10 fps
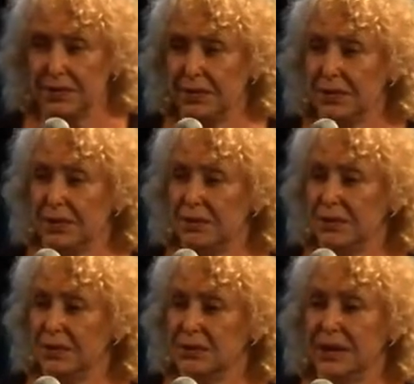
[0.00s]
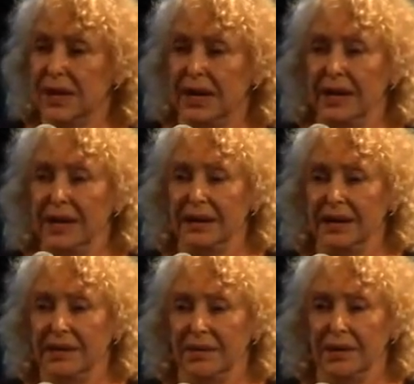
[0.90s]
thought it was okay
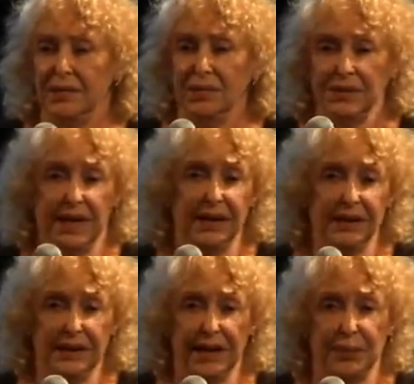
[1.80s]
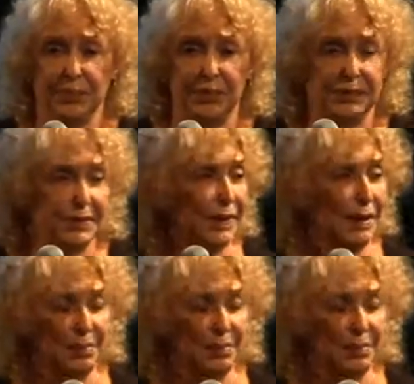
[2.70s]
was Allan Kaprow, so that